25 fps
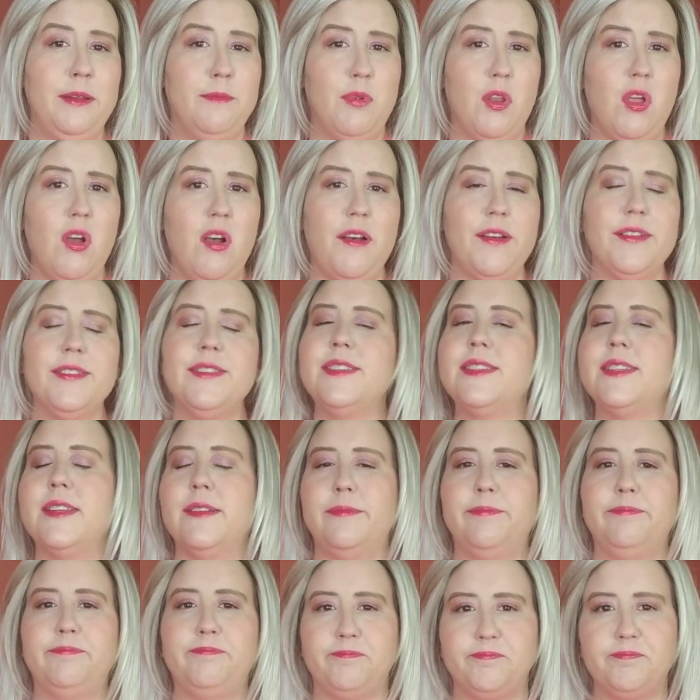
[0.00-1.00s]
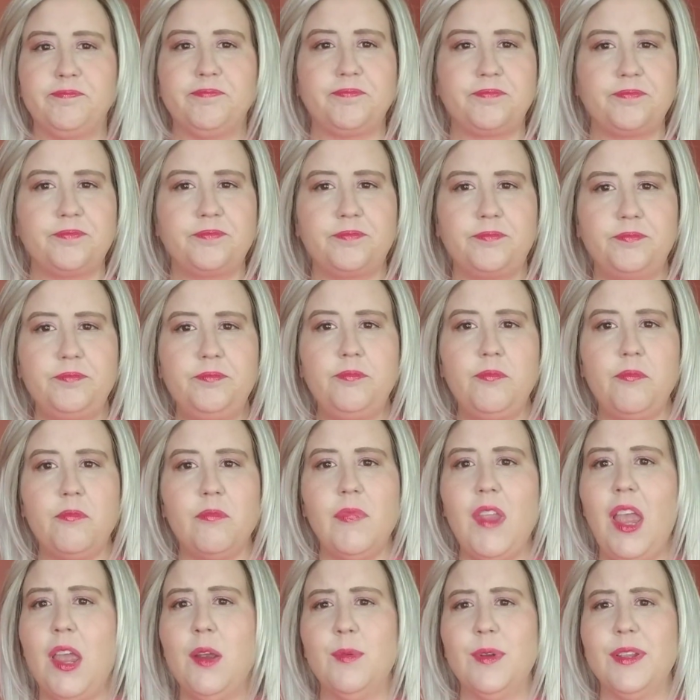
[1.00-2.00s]
blondes.
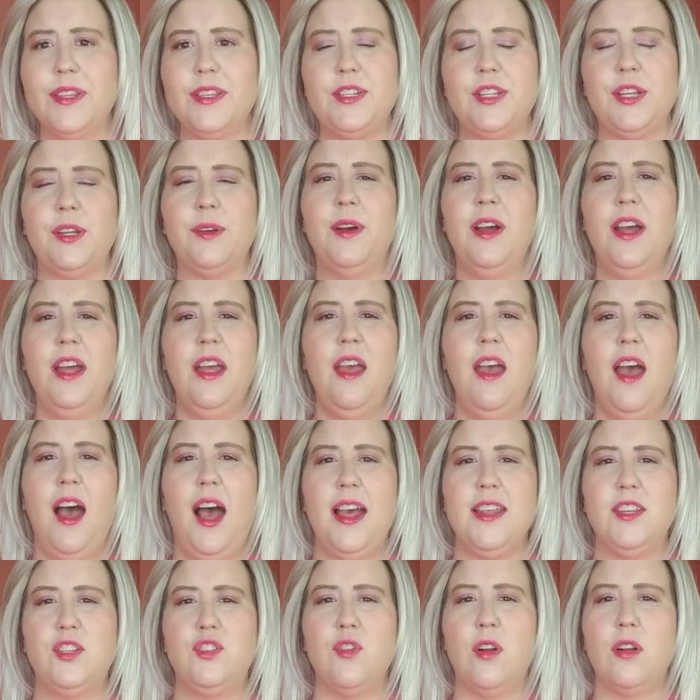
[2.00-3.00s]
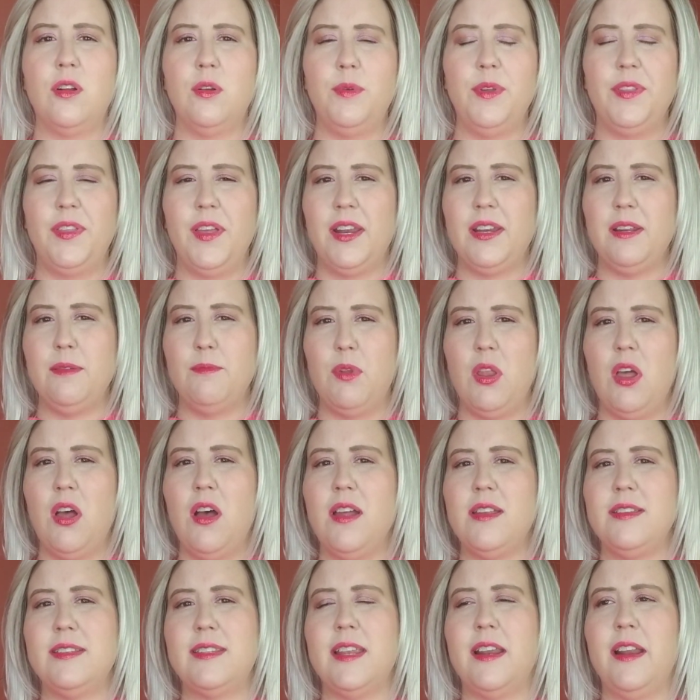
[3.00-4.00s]
I really do. I struggle with honey
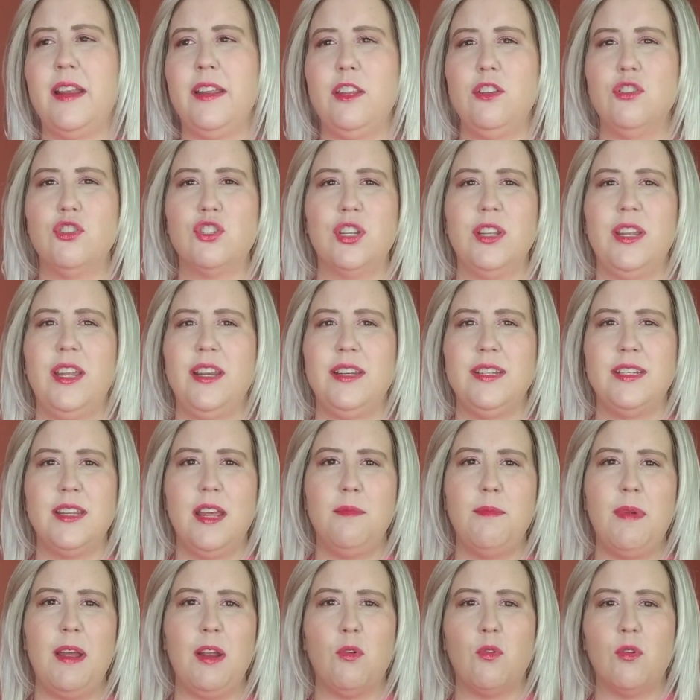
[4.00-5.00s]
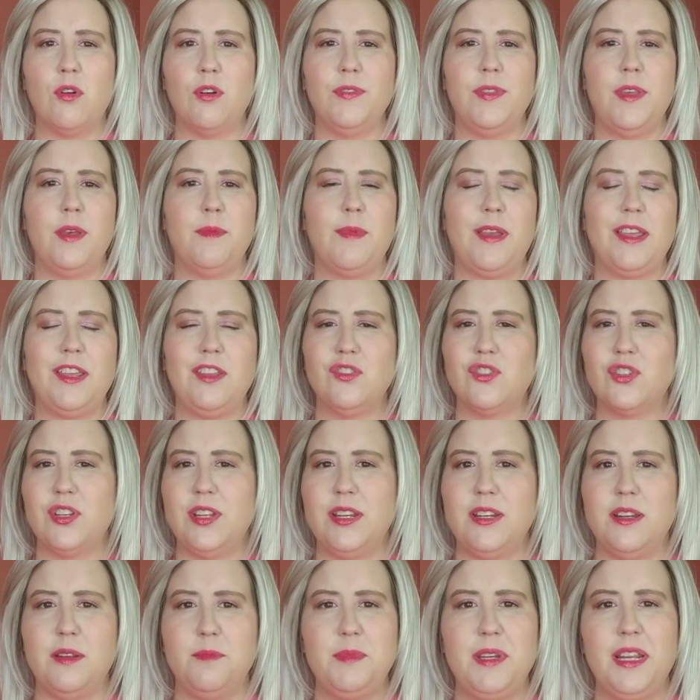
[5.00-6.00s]
blondes, and I usually, anytime I order them, I usually
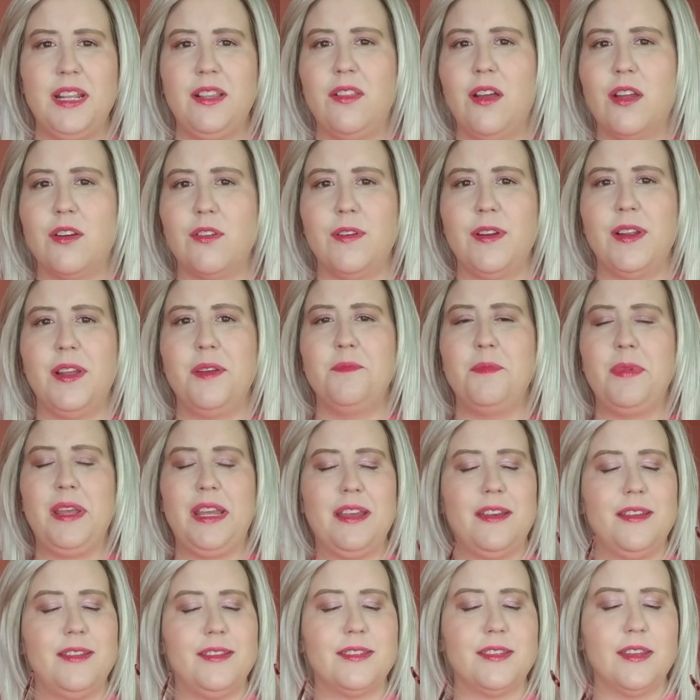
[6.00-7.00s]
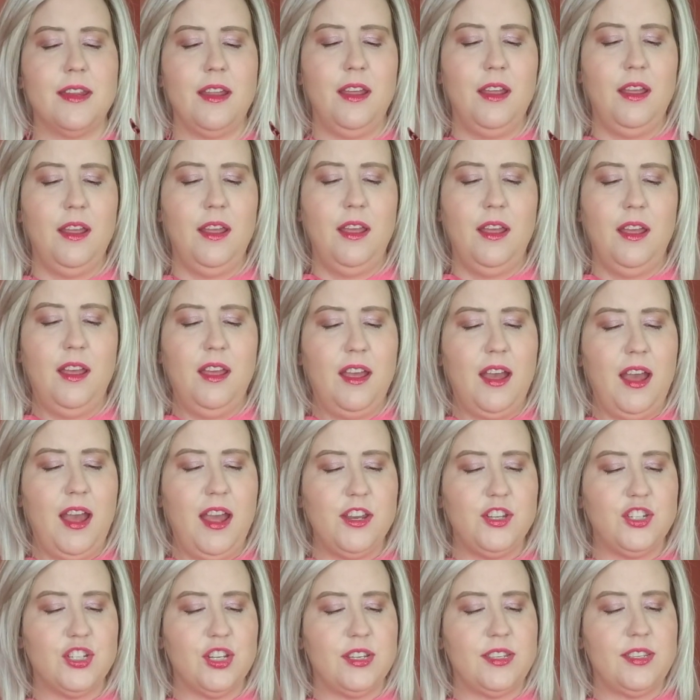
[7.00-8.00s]
end up decluttering them because
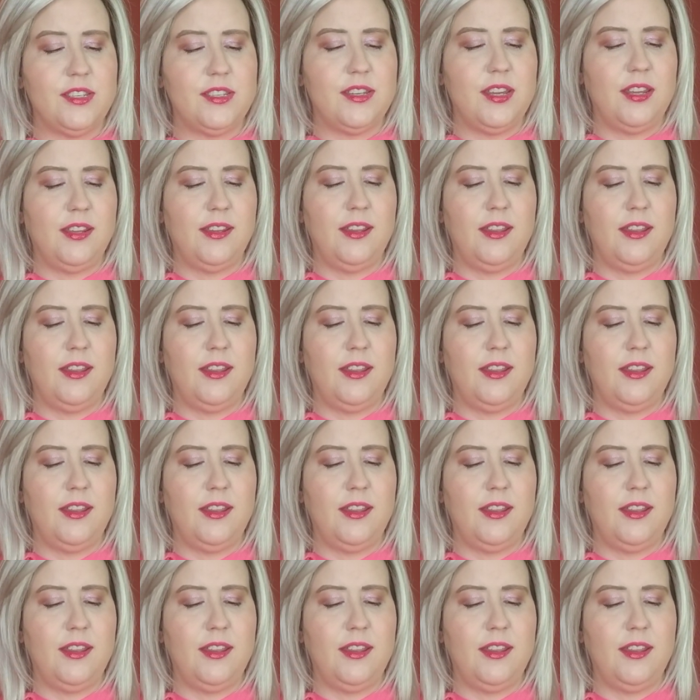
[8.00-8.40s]
I just